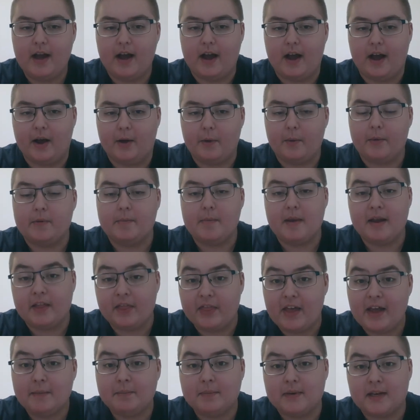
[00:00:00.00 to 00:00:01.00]
I would make
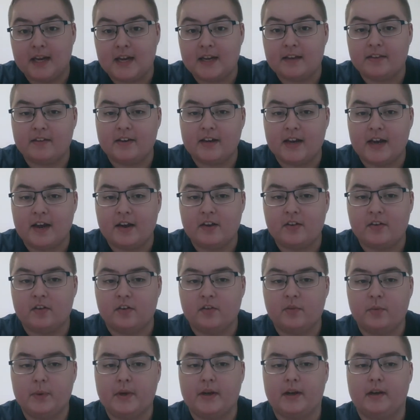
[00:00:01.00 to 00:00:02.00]
them take the test
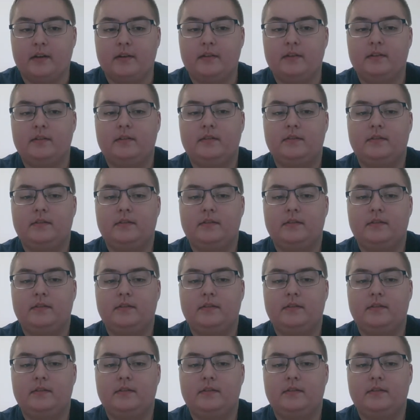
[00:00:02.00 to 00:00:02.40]
as well.